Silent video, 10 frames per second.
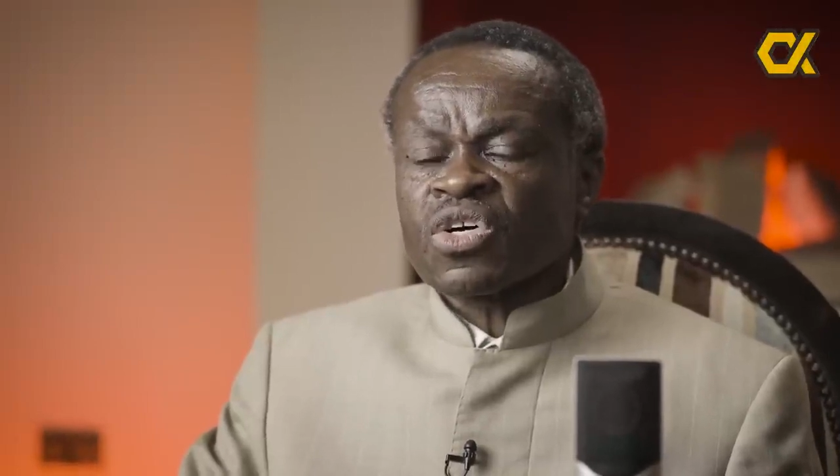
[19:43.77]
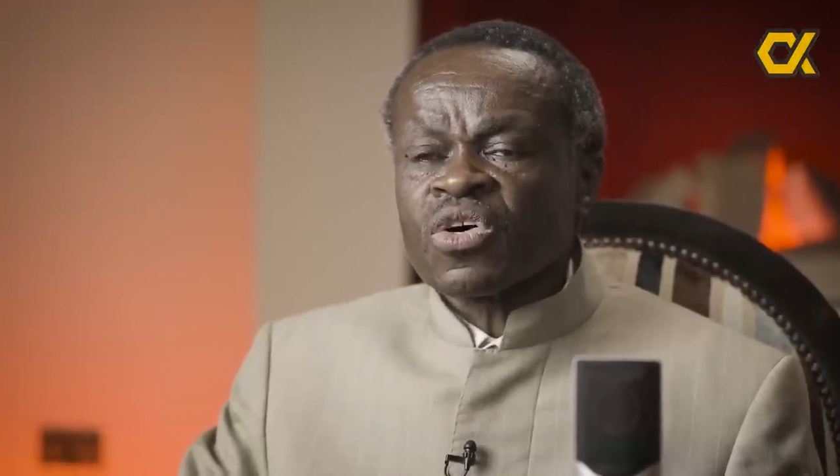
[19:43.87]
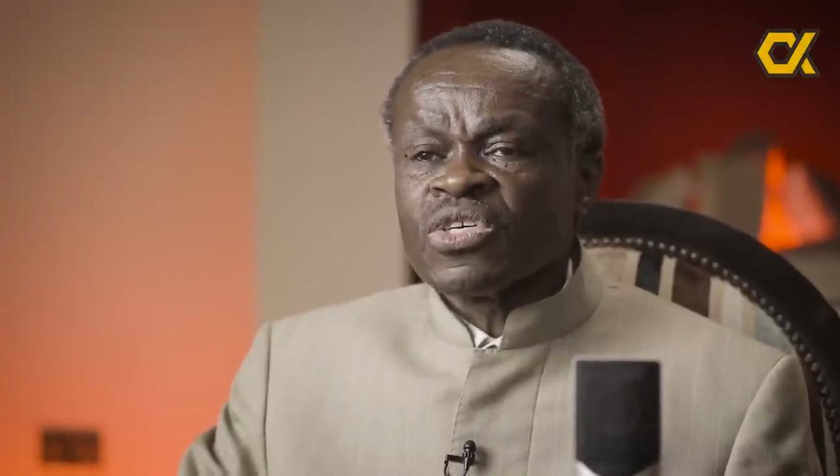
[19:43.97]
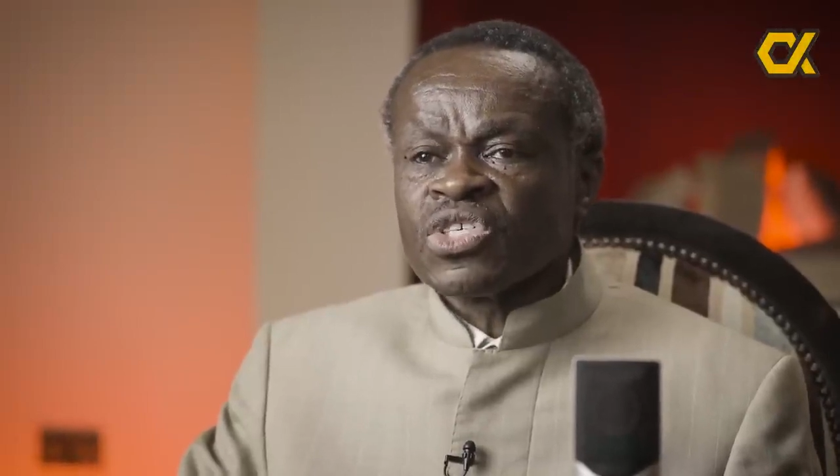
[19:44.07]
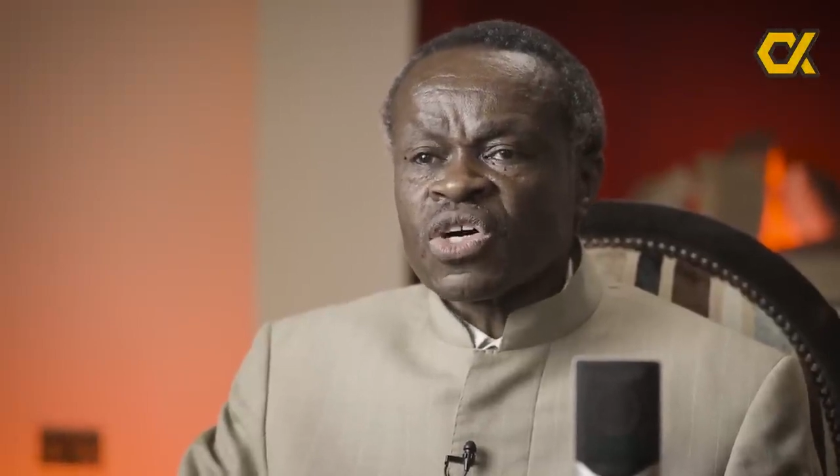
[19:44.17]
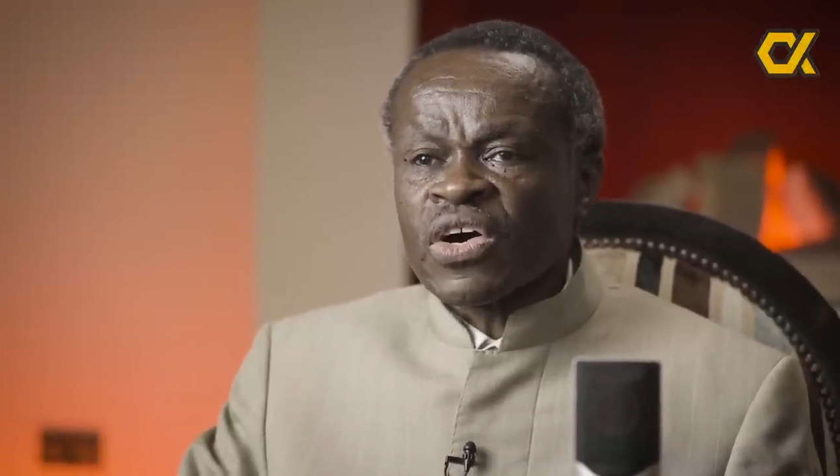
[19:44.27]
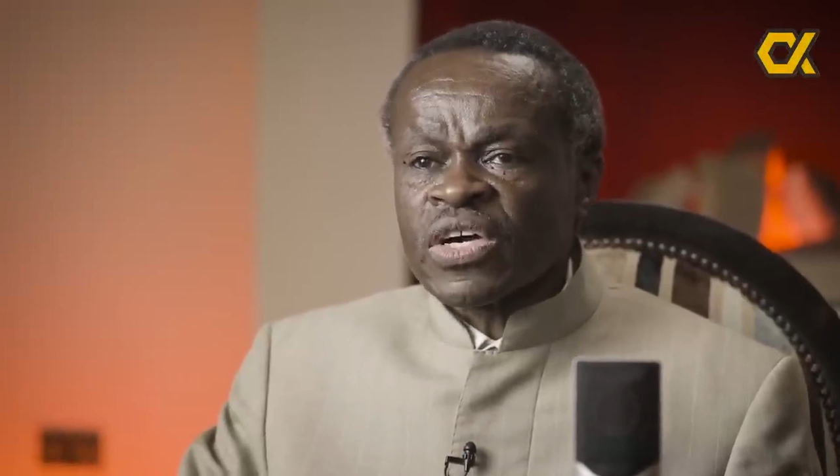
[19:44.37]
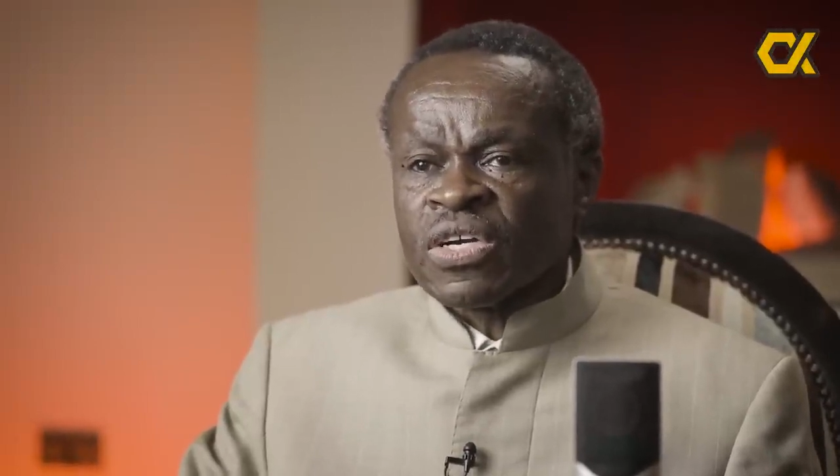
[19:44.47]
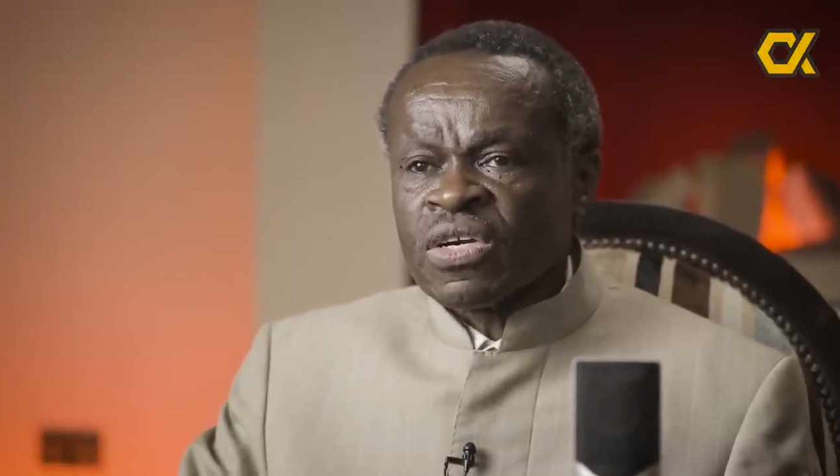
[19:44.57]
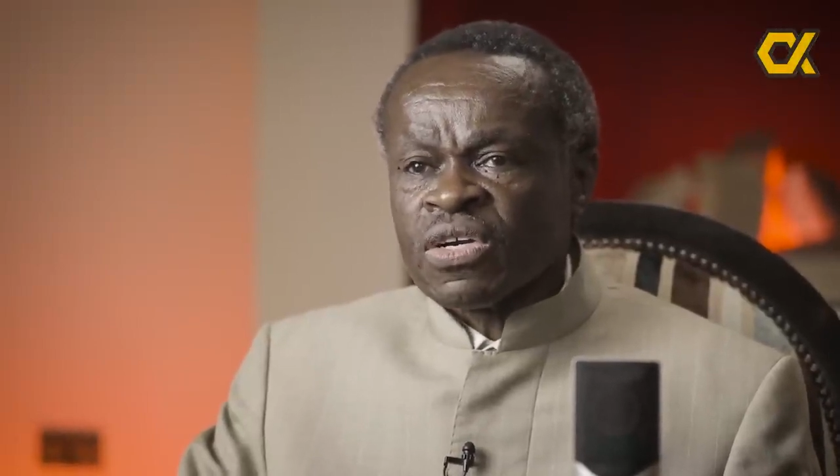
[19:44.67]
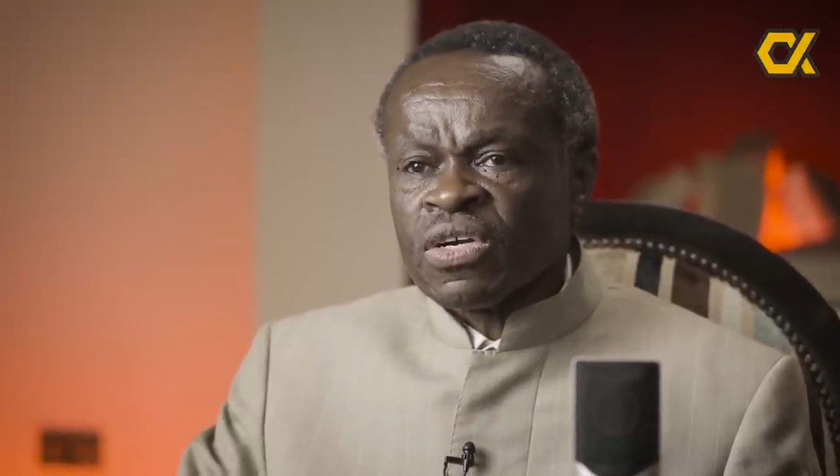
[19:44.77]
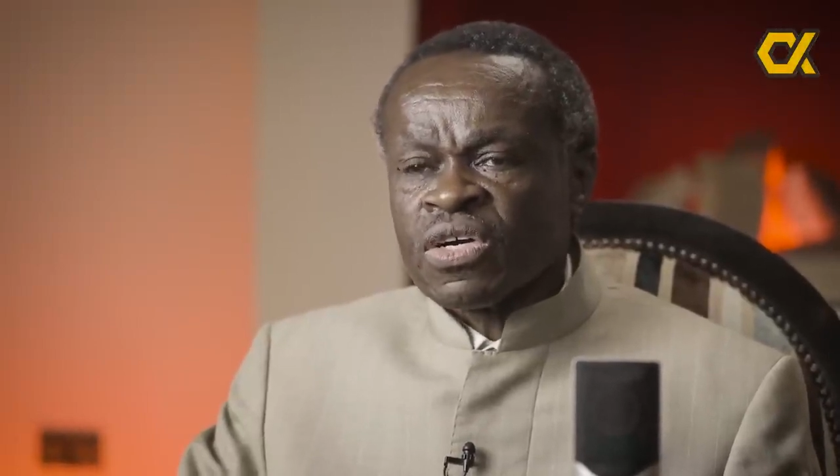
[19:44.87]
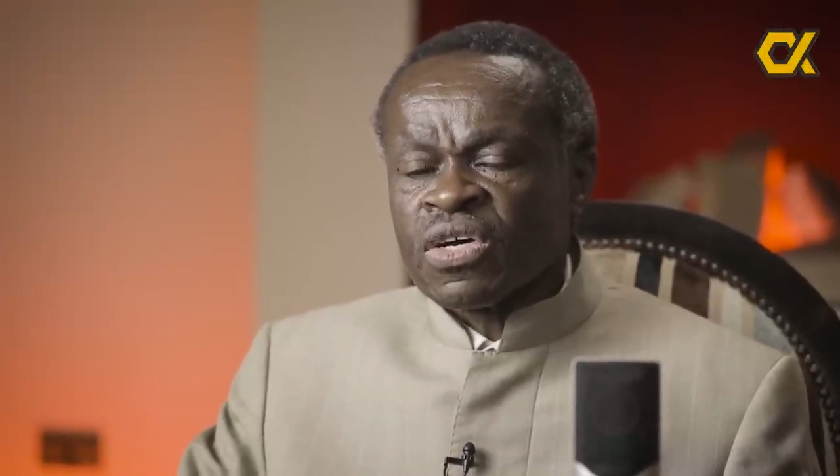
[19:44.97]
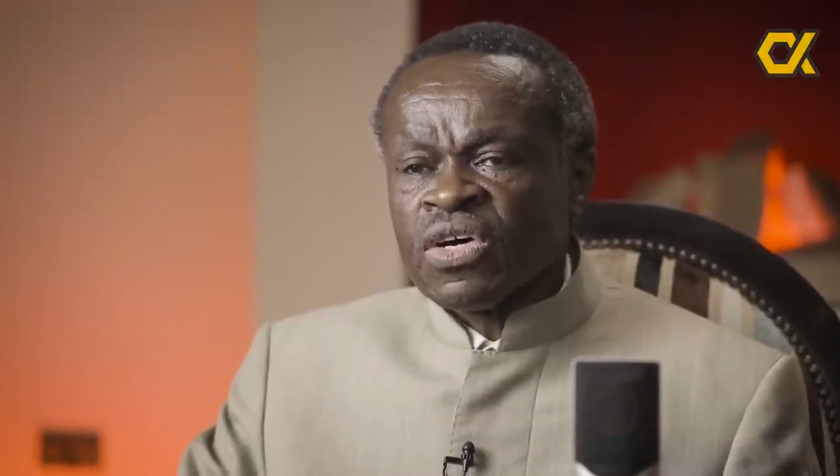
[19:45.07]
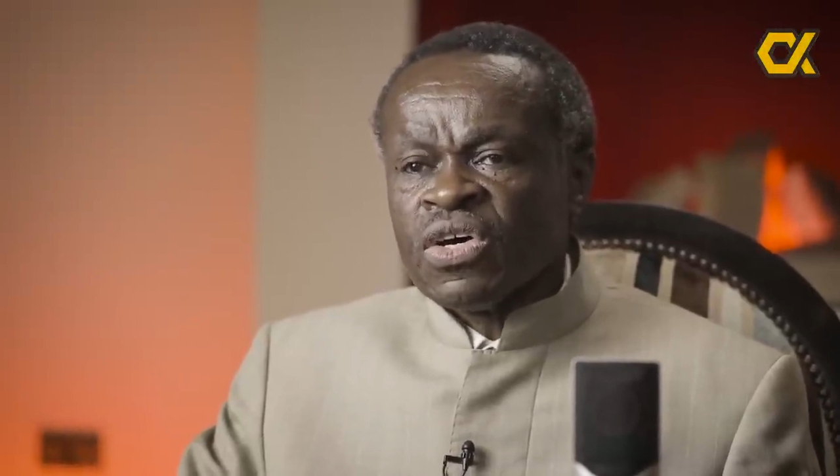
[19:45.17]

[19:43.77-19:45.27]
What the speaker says: conjoined